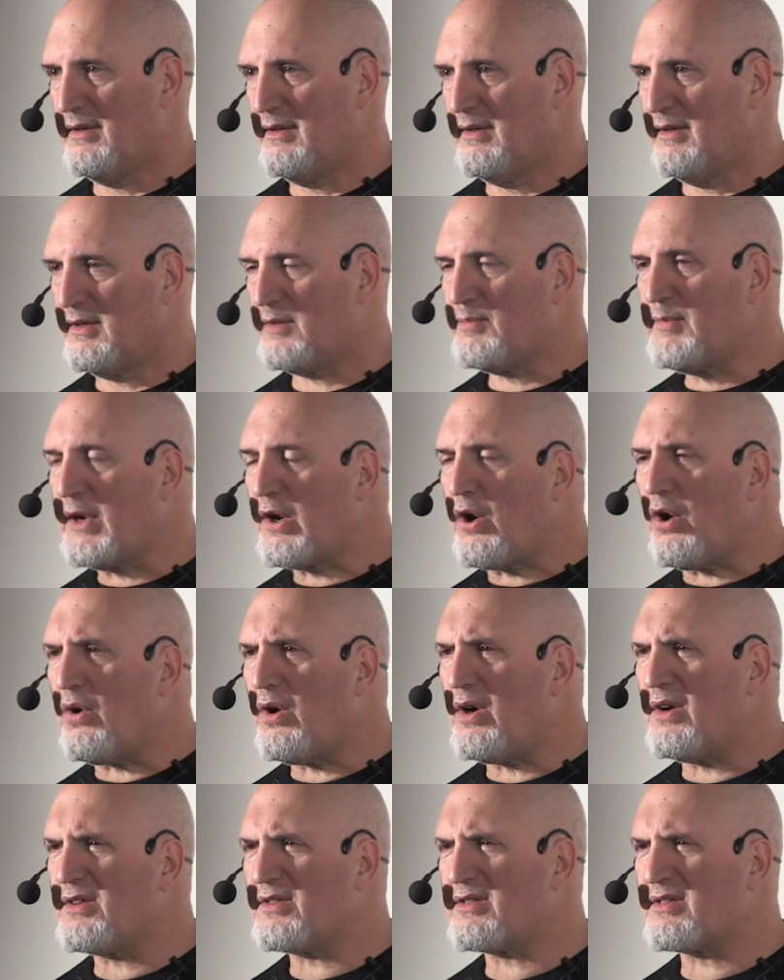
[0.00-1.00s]
It's
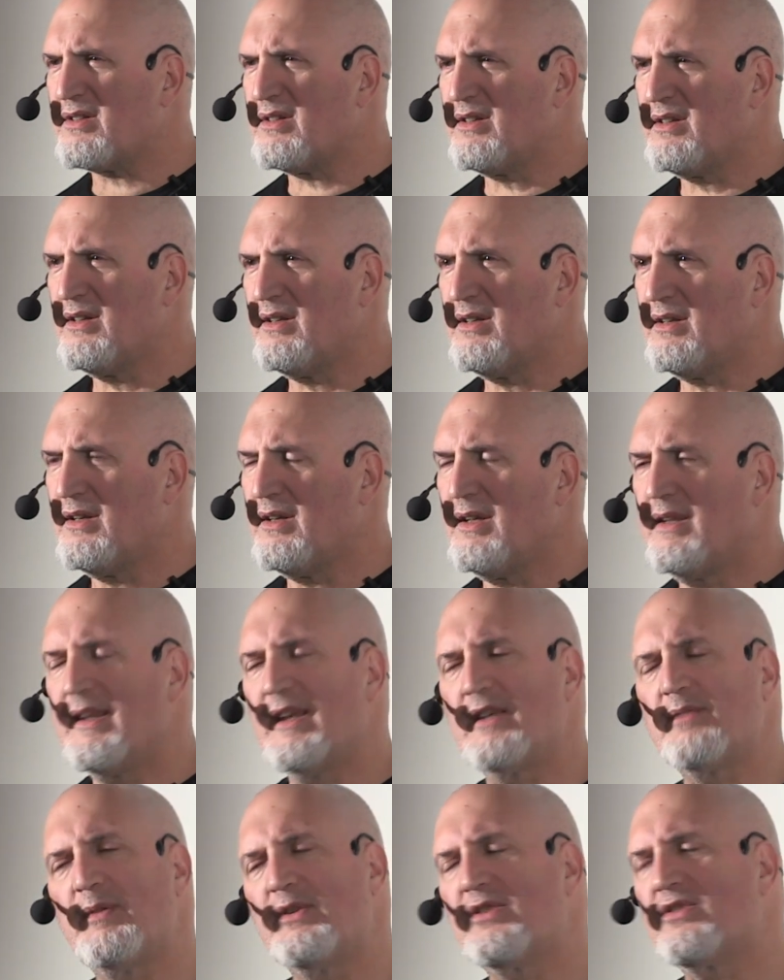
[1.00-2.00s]
because
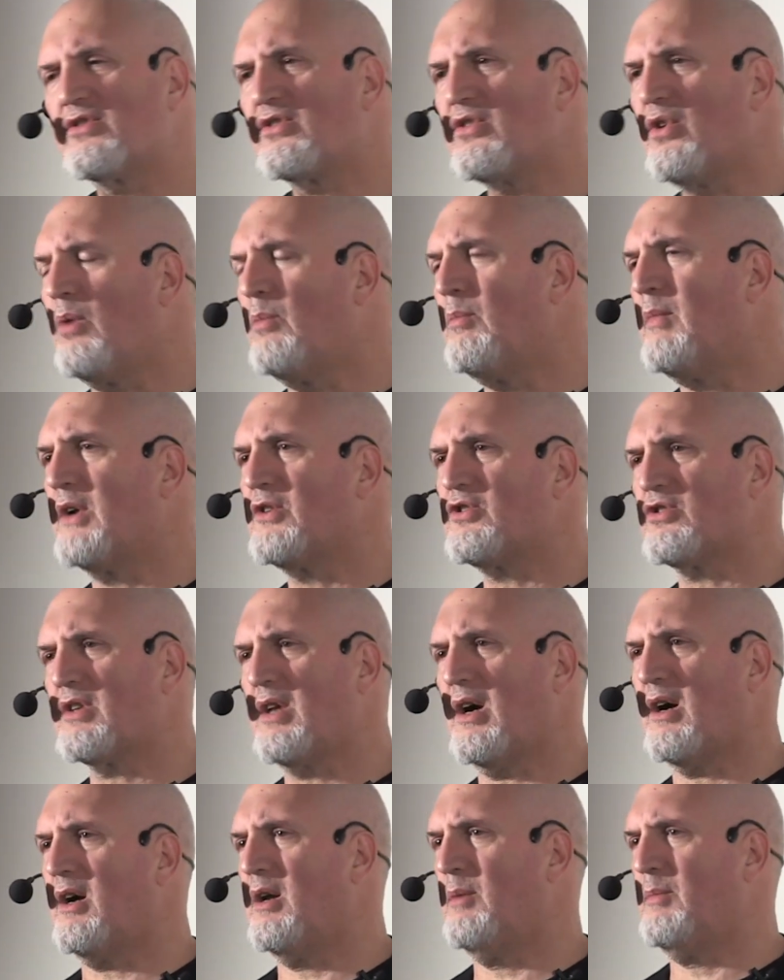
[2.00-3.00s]
they spend so much
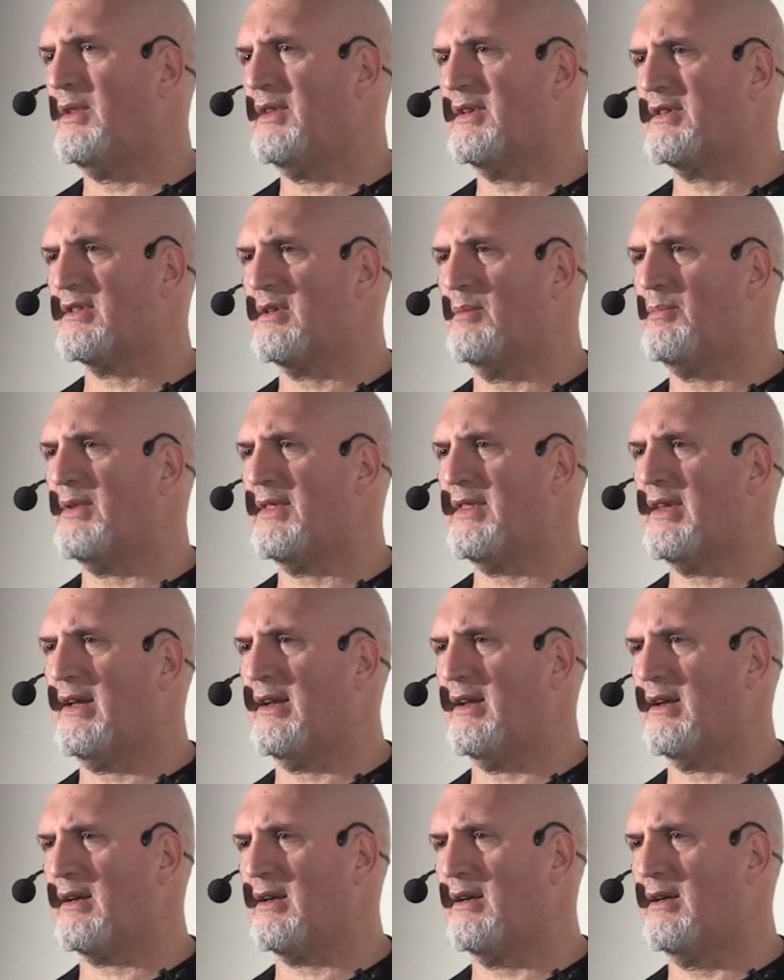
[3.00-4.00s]
time in the
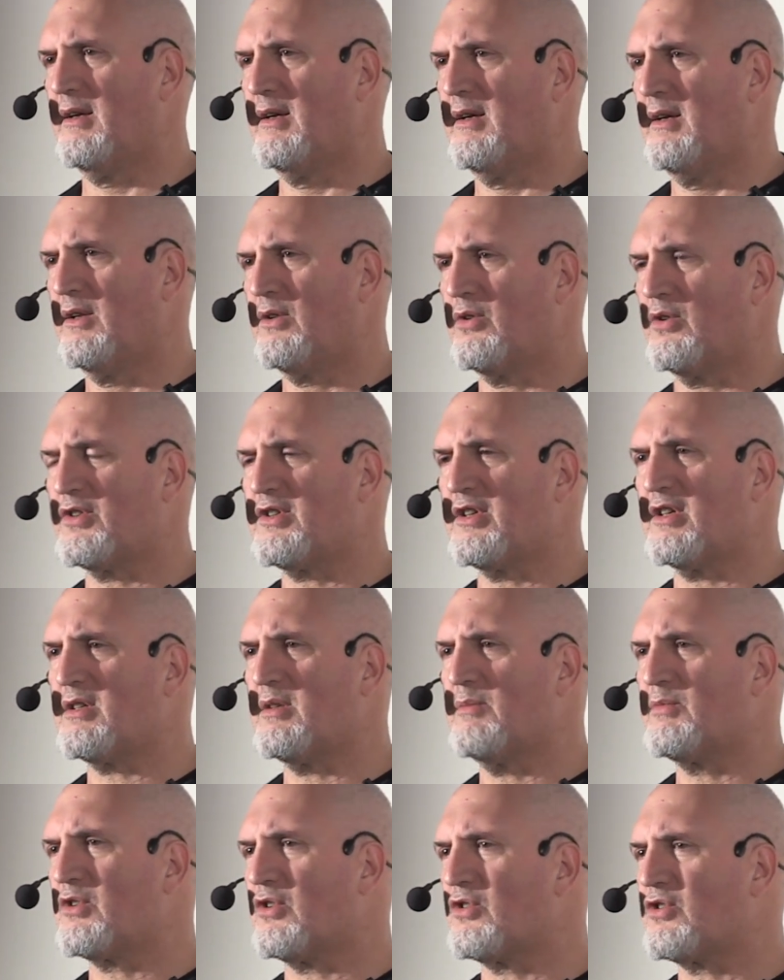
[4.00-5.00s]
sympathetic their
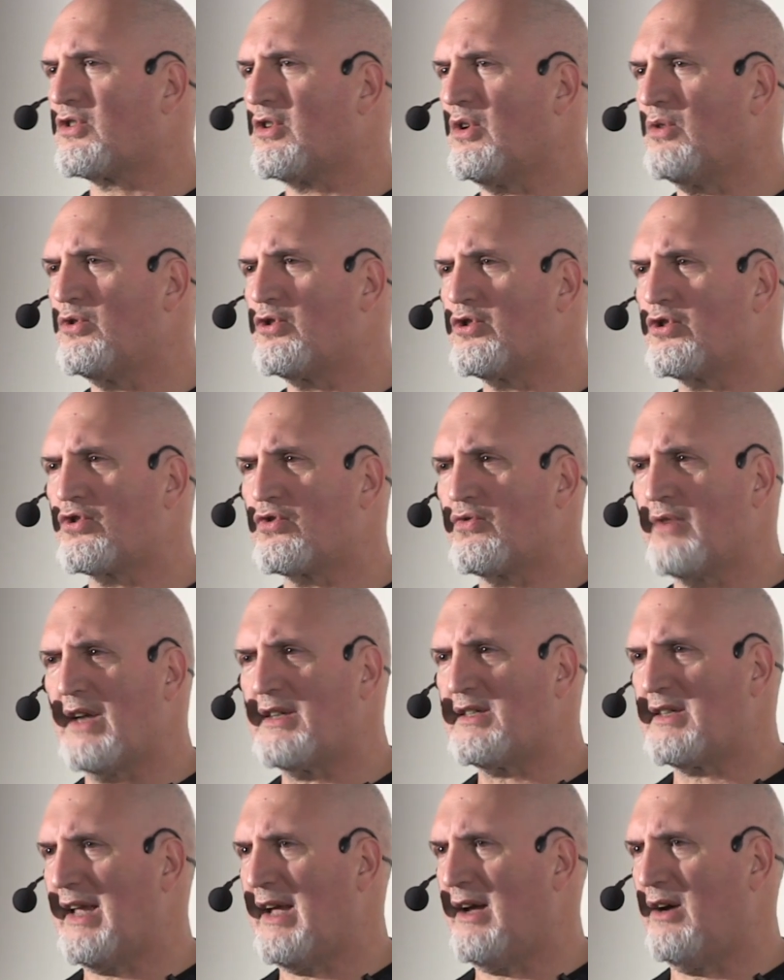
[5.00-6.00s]
systems are so
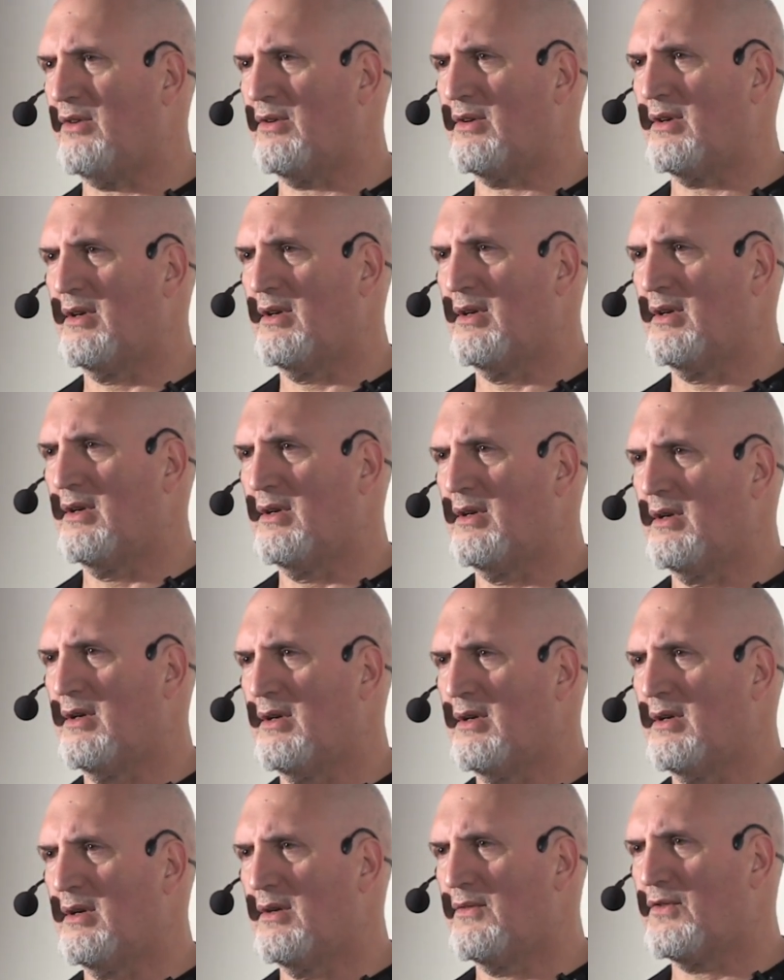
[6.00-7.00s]
stressed out
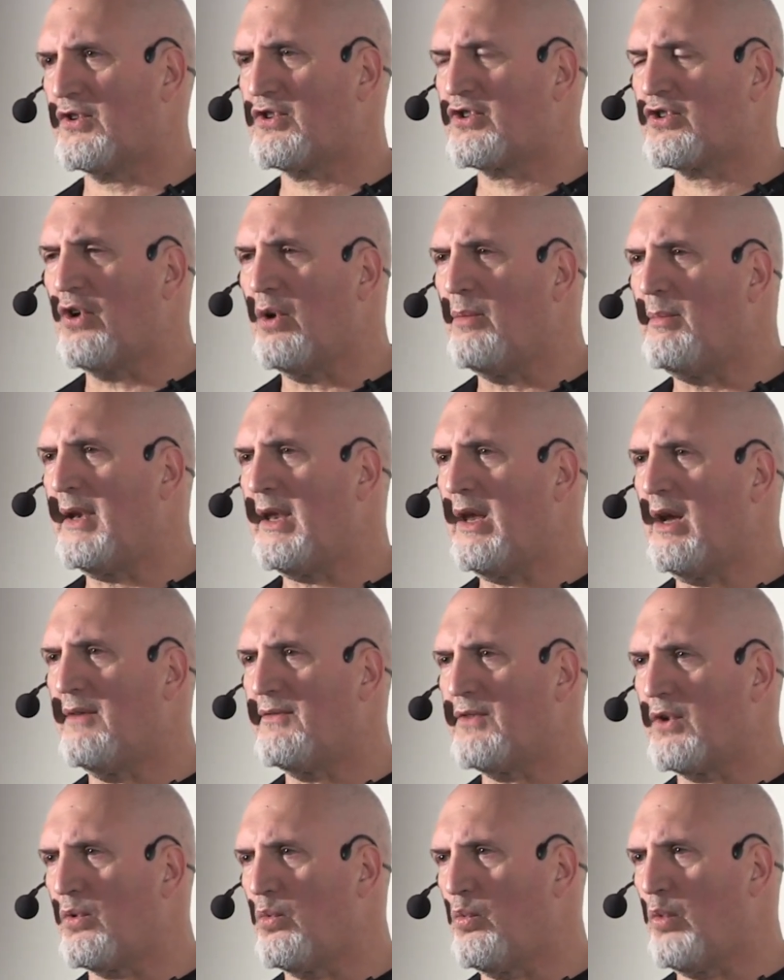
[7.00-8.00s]
for so many
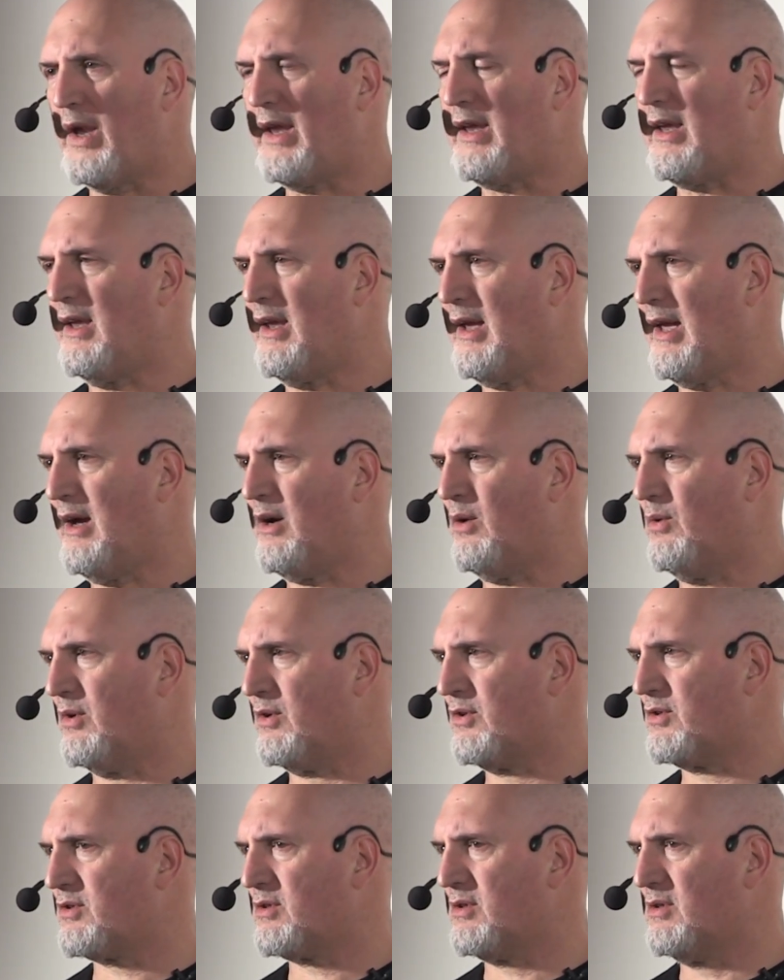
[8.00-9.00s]
of their waking
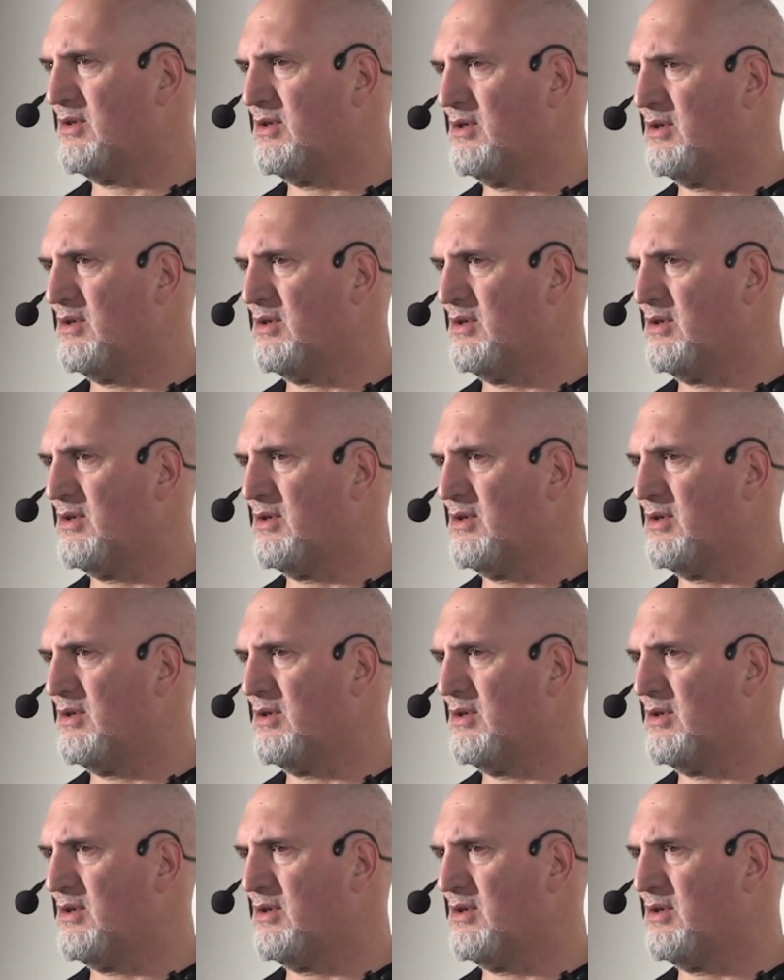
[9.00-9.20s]
hours